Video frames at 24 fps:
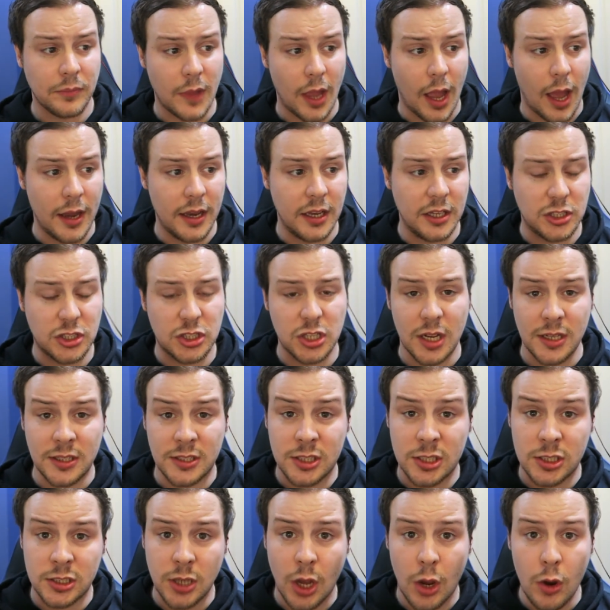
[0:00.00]
and it's
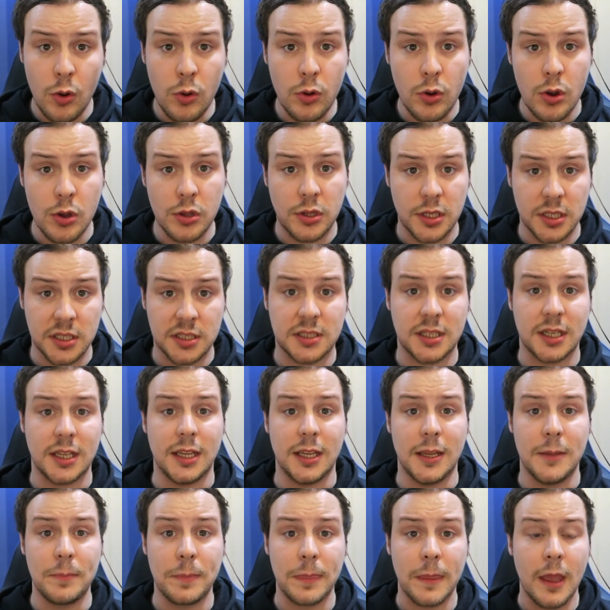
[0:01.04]
so good to
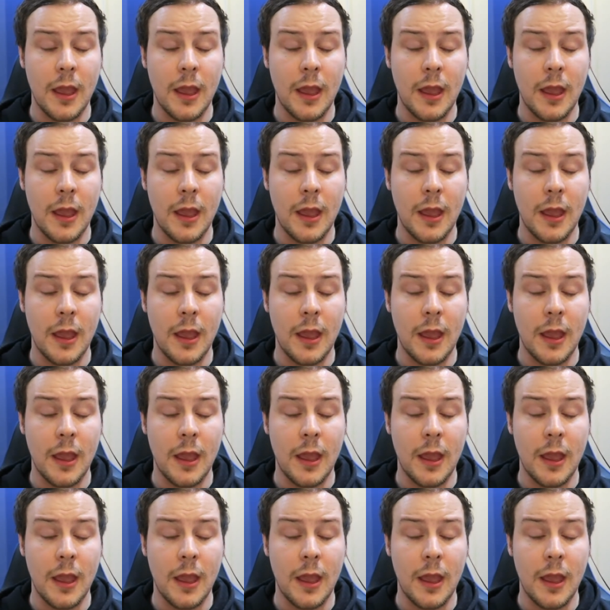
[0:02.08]
see.